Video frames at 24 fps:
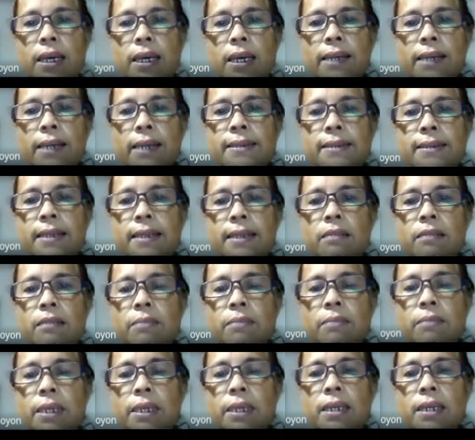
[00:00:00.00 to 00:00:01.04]
and set
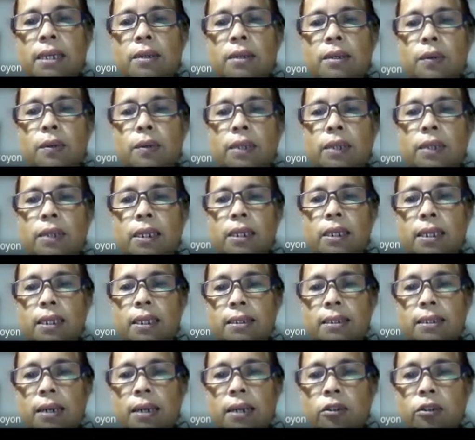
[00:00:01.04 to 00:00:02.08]
B, noted
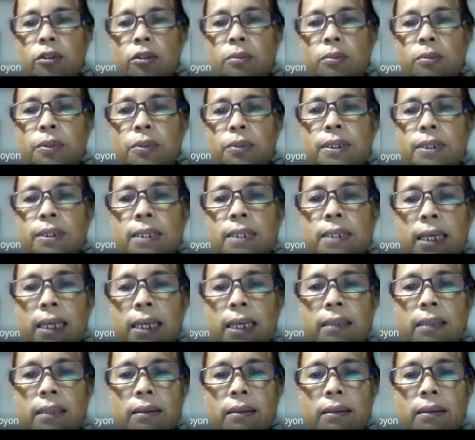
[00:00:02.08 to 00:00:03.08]
as output set.